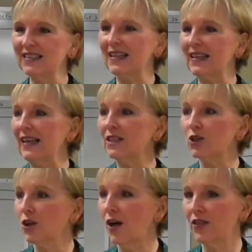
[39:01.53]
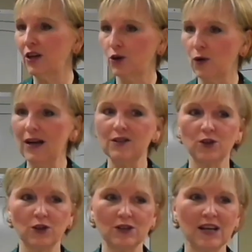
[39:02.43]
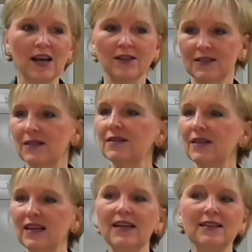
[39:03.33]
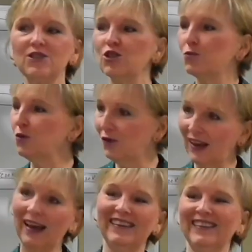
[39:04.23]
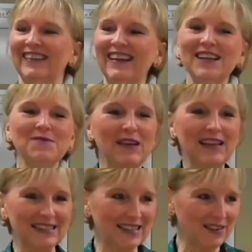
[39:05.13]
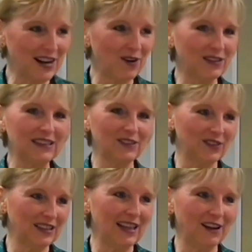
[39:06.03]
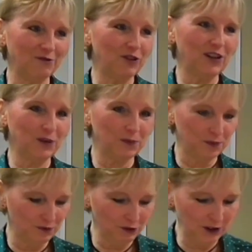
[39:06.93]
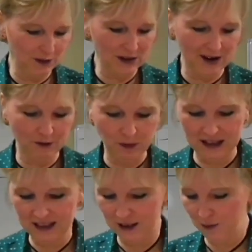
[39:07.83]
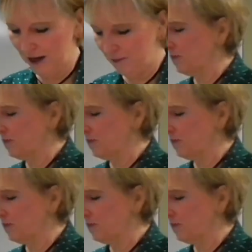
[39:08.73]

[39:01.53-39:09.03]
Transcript: of the east are not the aggressors. The sons of the east just move in because they've now cleared the land for them to have a place to be.